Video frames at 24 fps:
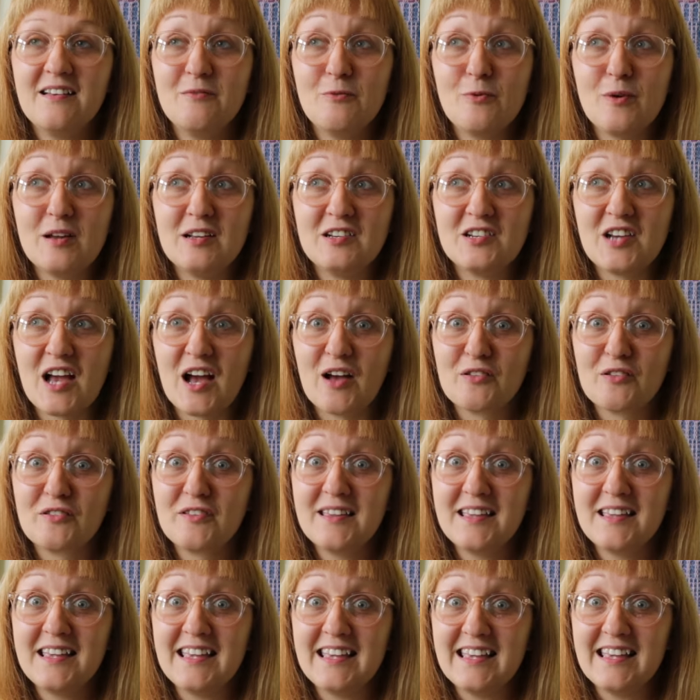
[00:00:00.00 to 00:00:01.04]
We shall
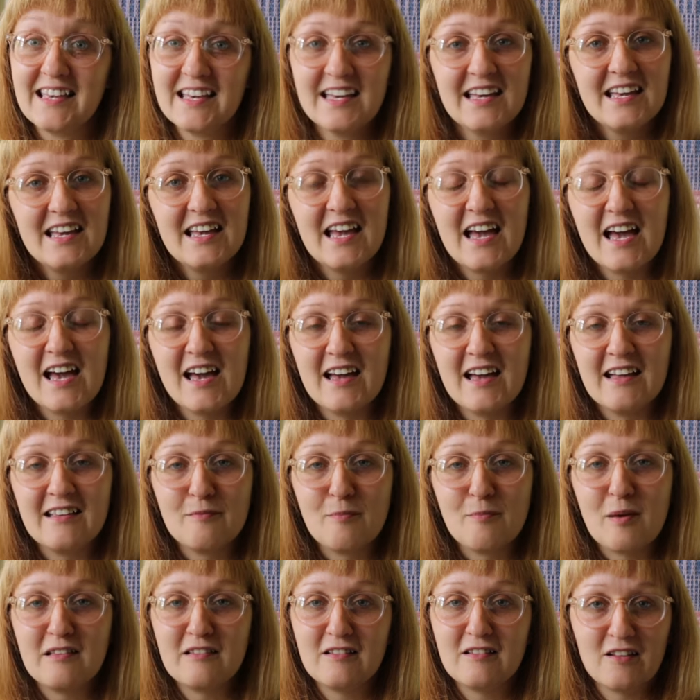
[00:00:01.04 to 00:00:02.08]
see,
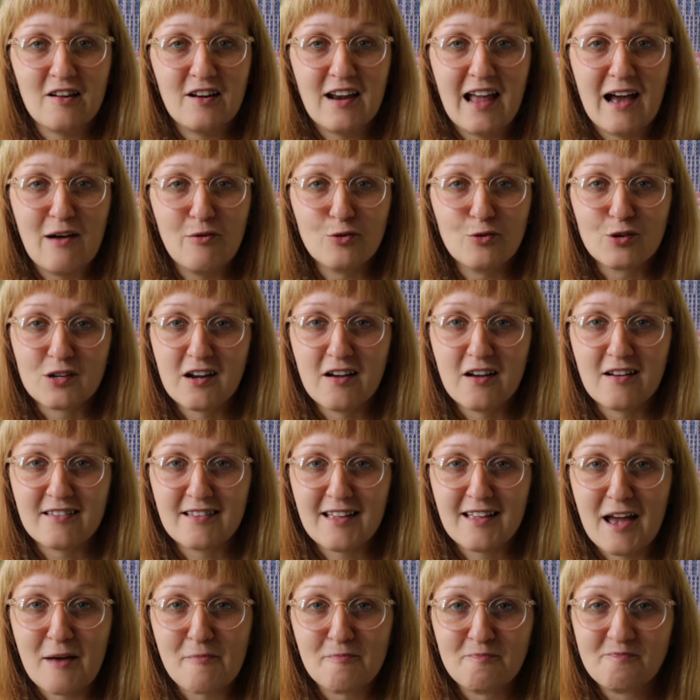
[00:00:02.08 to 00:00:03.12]
depending on how organised
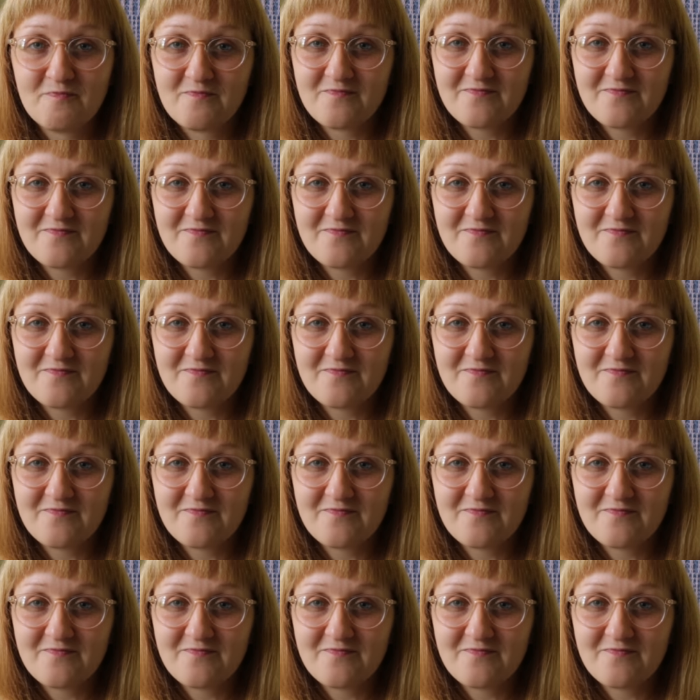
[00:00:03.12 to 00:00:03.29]
I am.